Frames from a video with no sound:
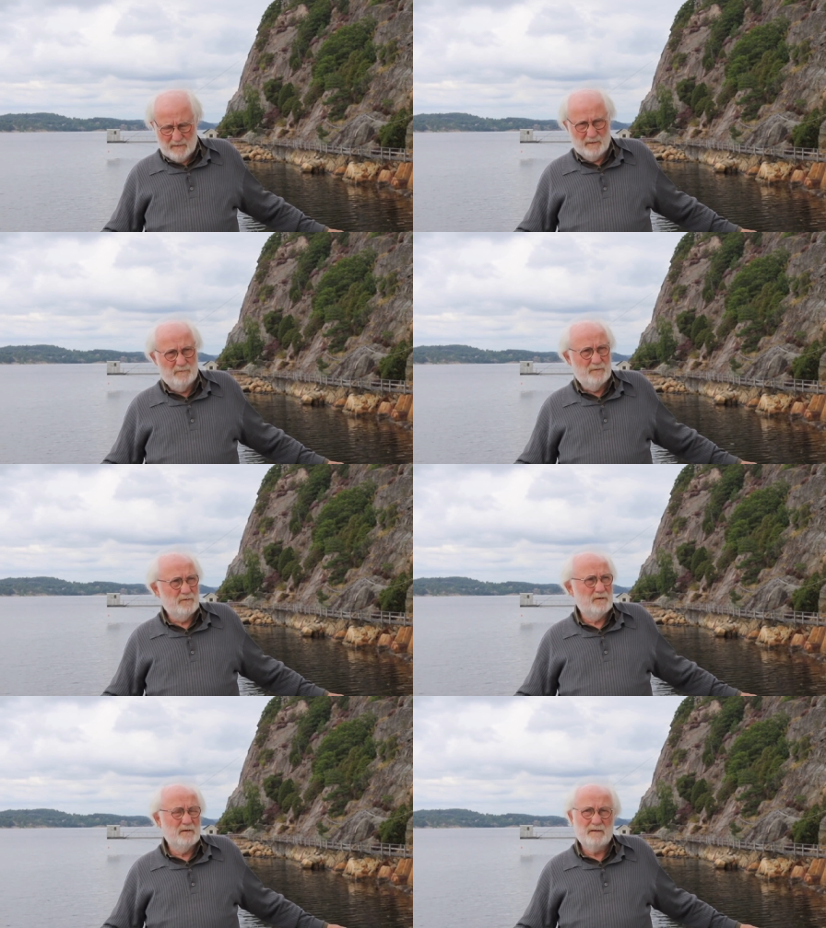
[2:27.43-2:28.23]
and
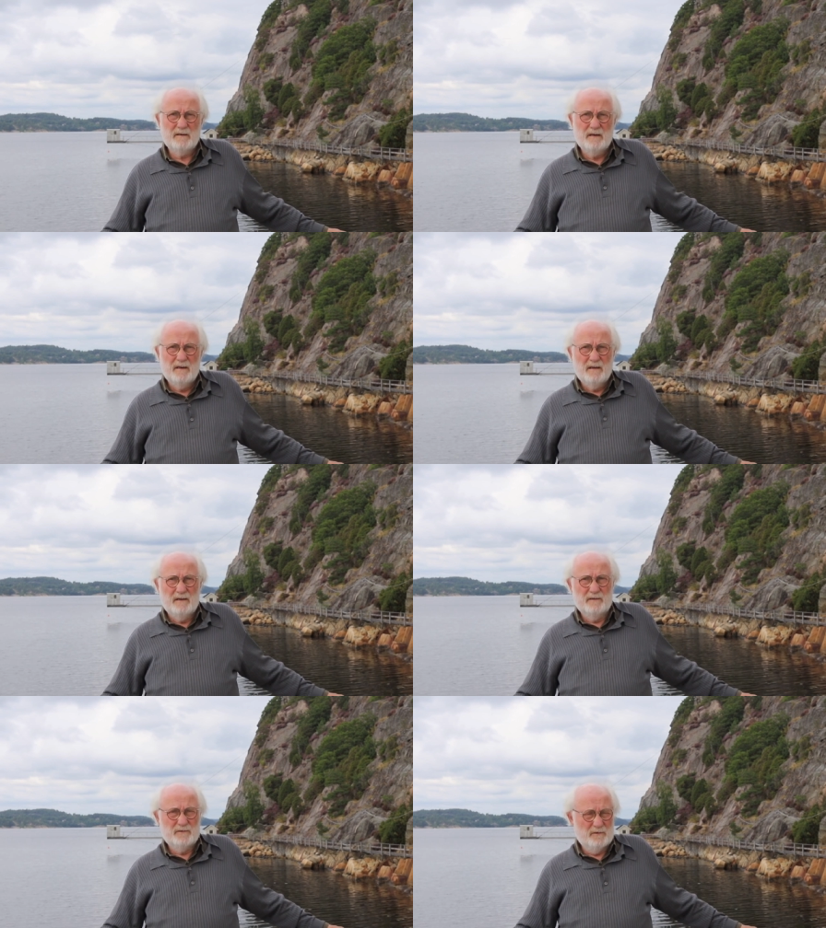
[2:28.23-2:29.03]
fish.
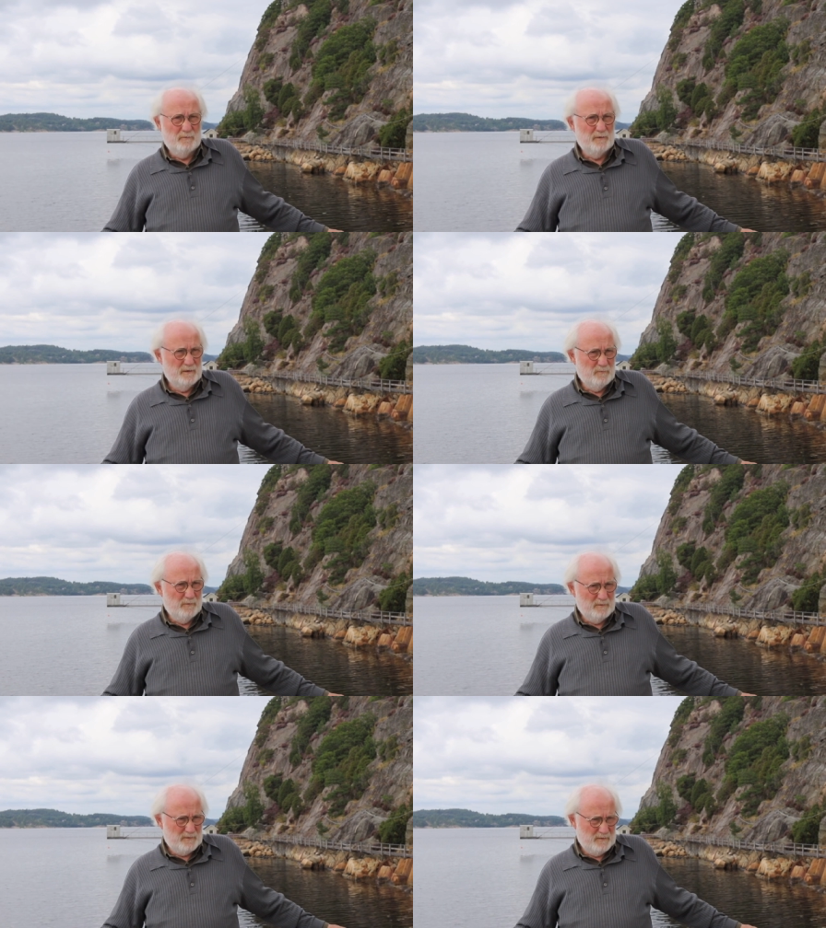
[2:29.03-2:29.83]
And so it
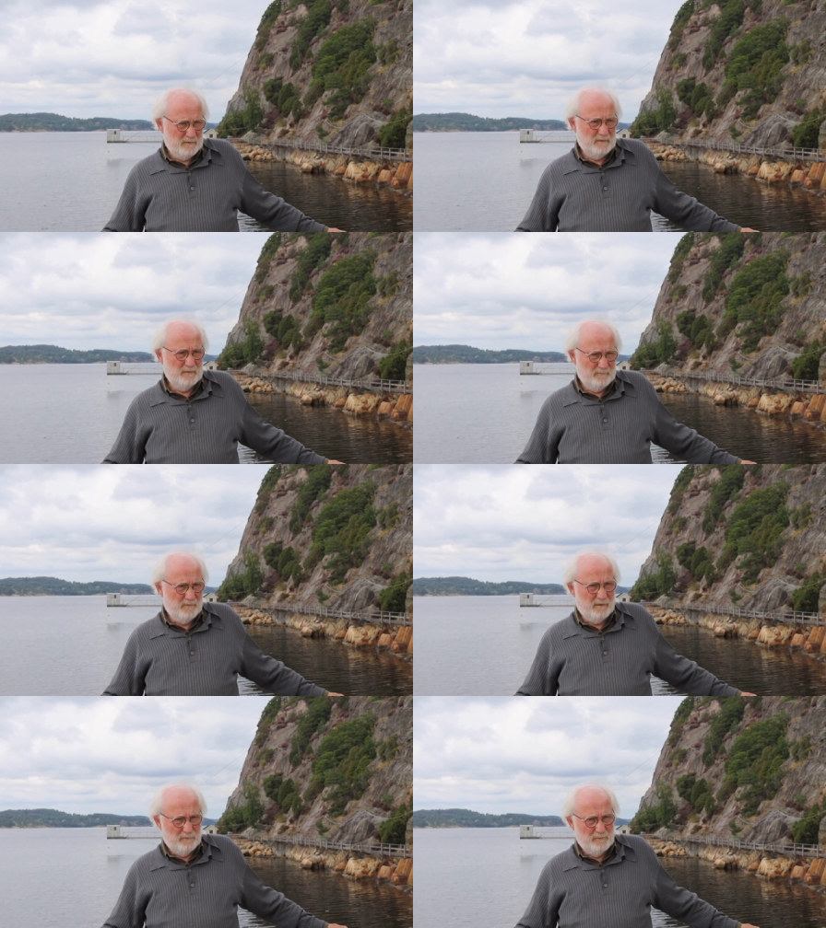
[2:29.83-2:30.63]
was
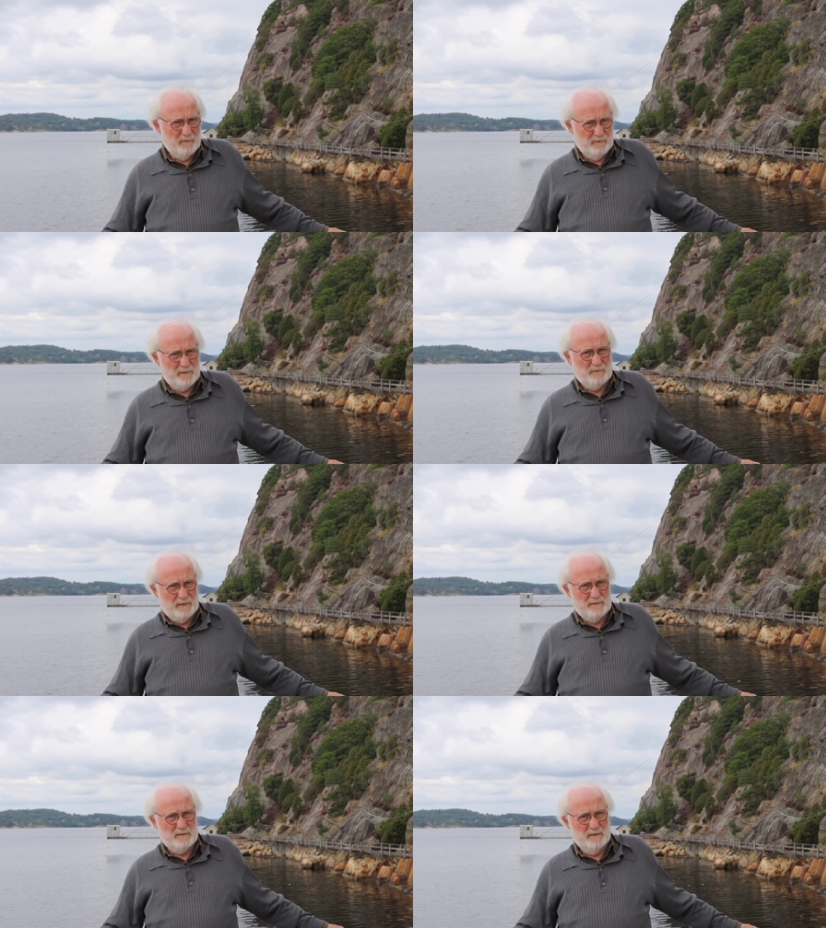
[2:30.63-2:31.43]
founded also
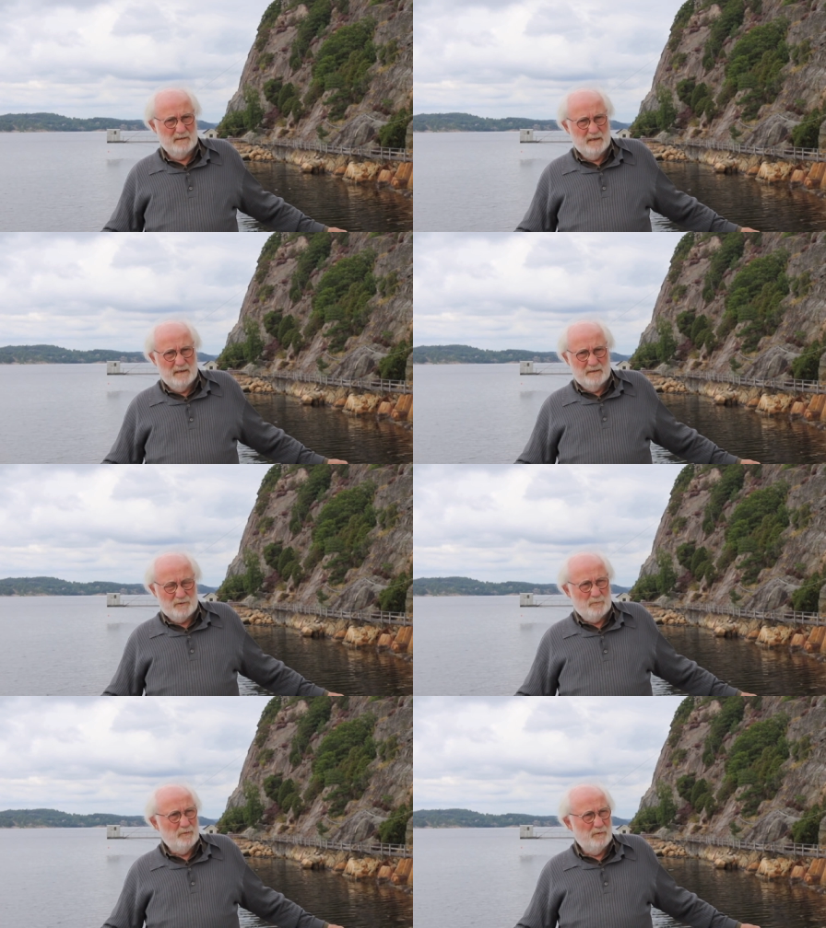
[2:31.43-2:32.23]
as a
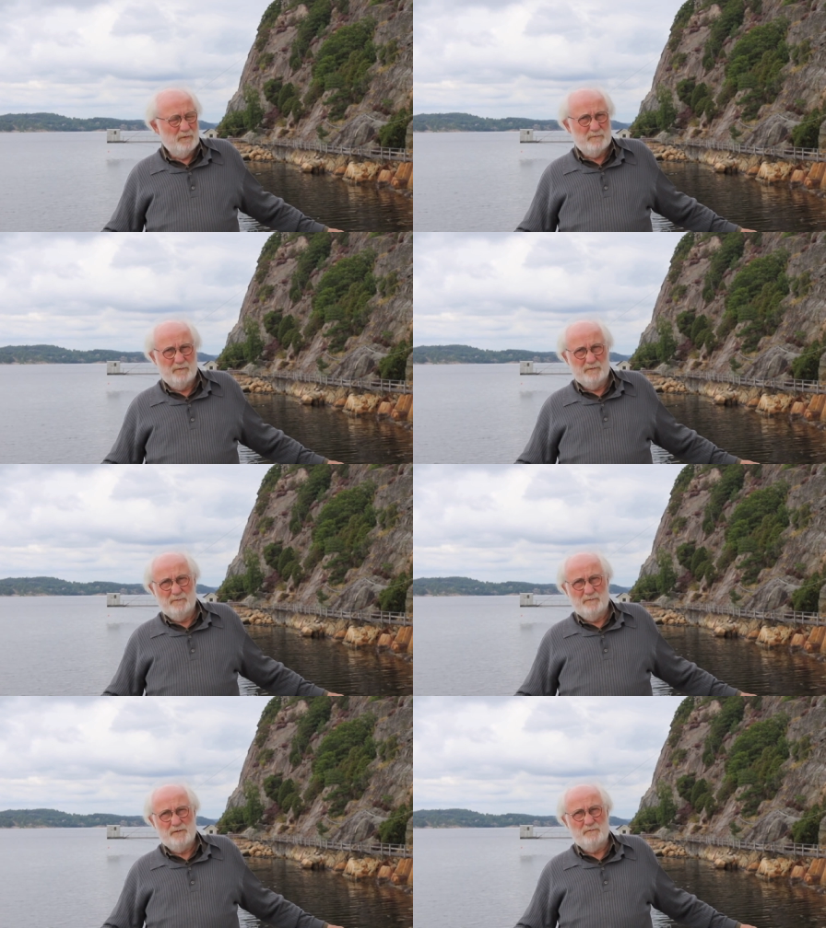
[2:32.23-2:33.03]
support for
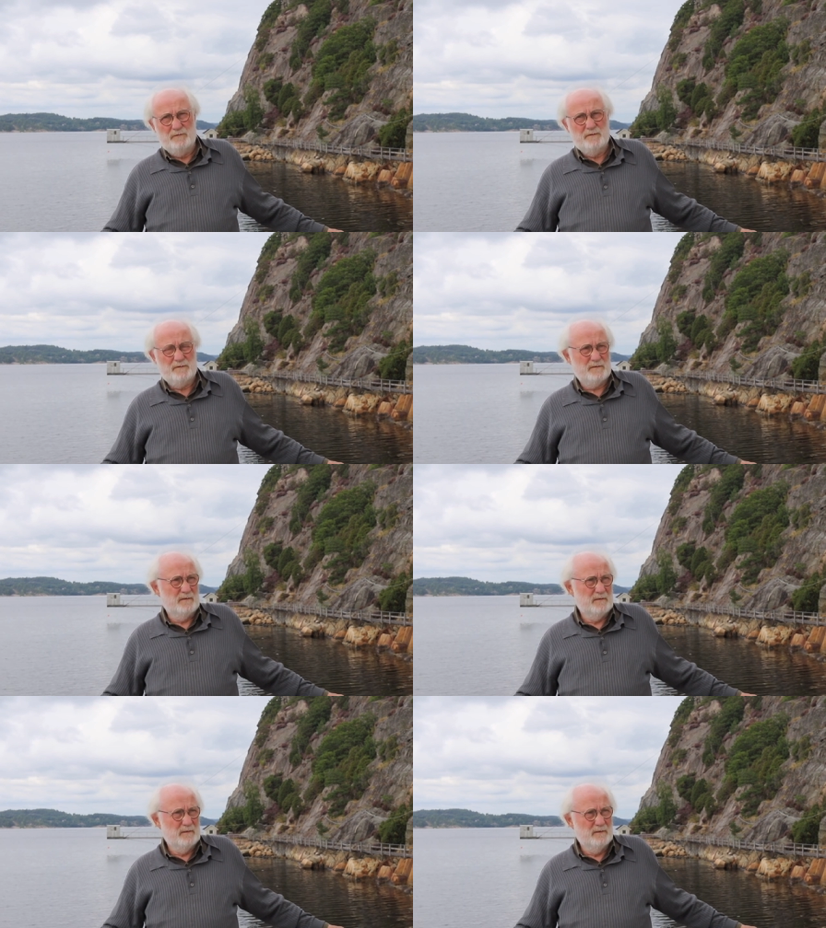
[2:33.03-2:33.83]
the fisheries
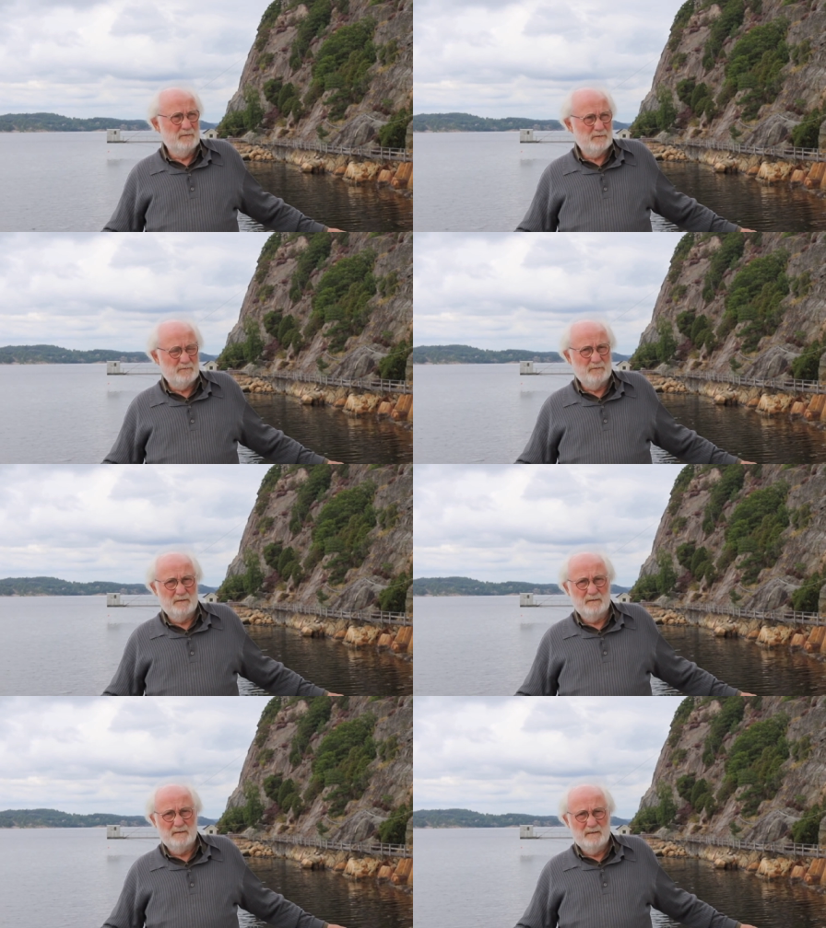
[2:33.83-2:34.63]
industry
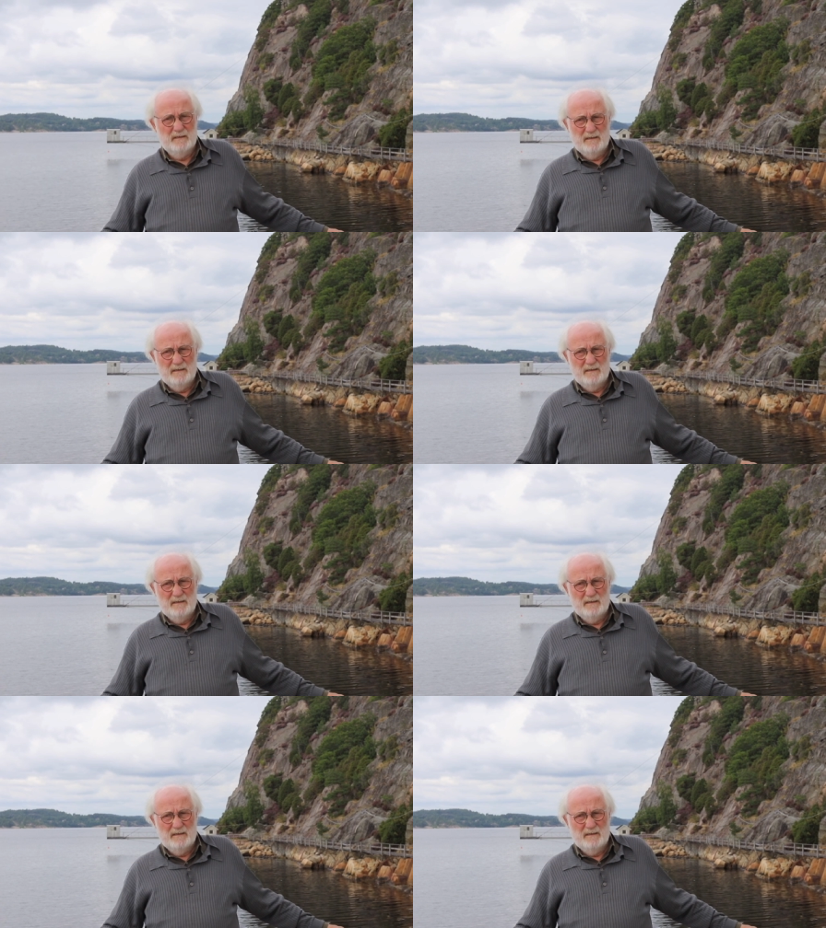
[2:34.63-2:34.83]
here.